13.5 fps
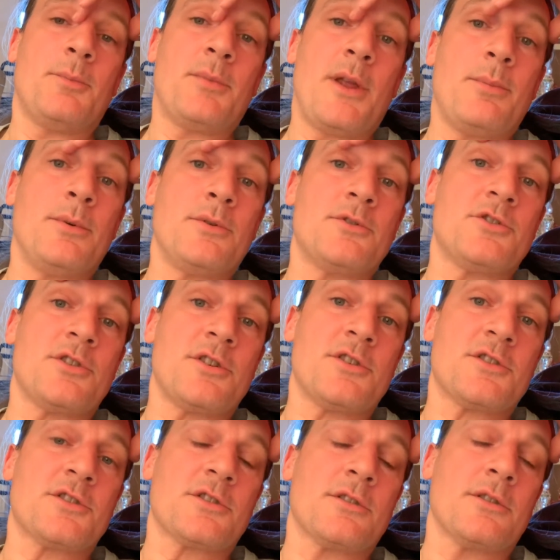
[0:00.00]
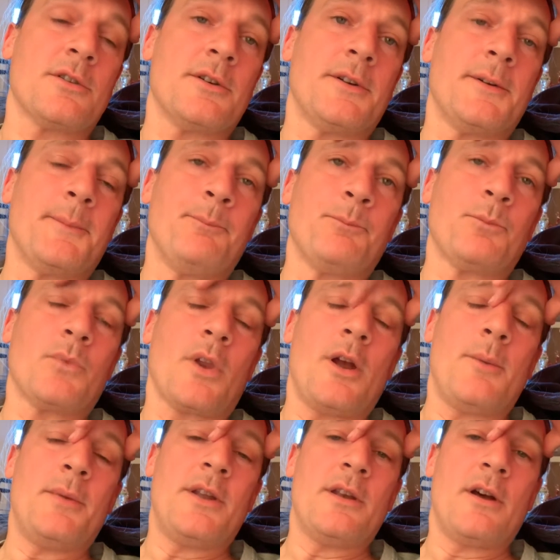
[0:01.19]
People just, I
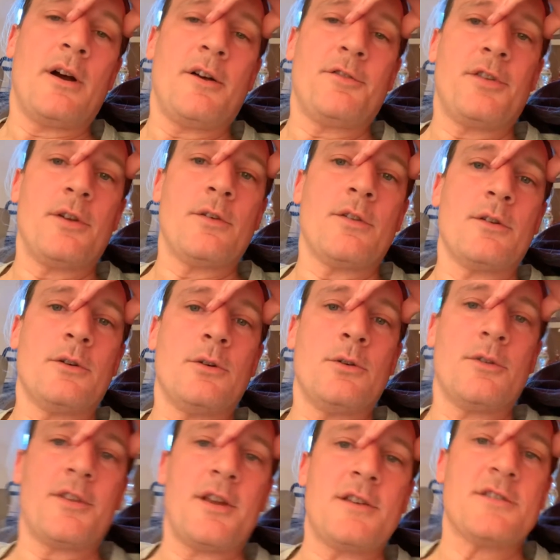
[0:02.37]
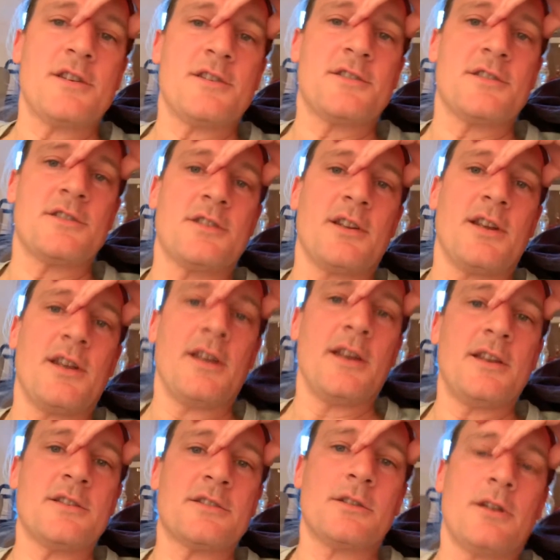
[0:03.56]
mean, I feel that authenticity
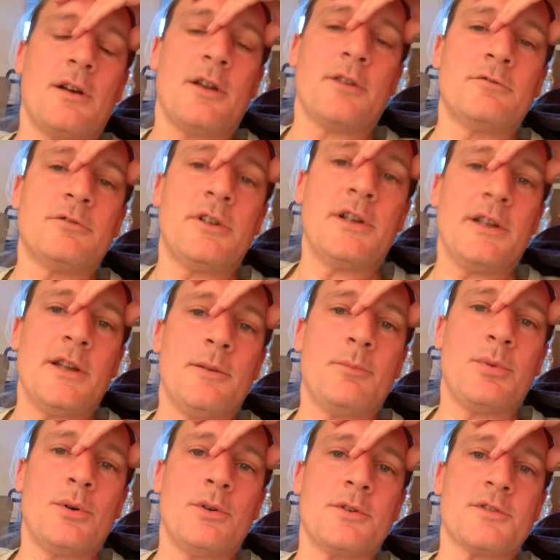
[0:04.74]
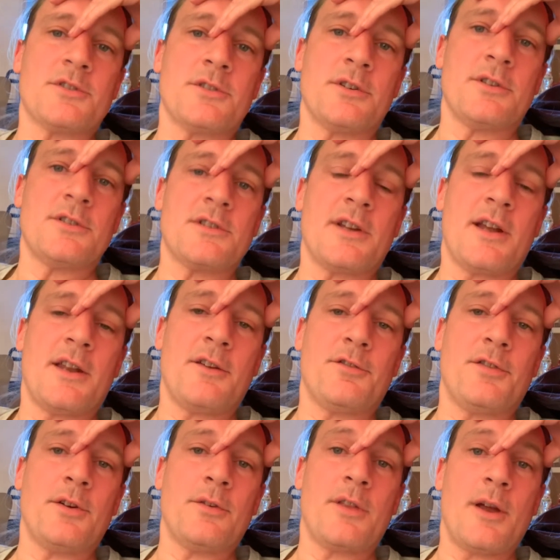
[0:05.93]
is like really important, and I
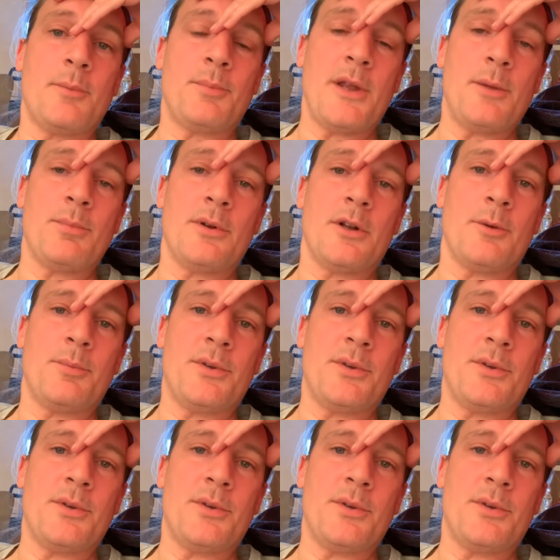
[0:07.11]
feel that people are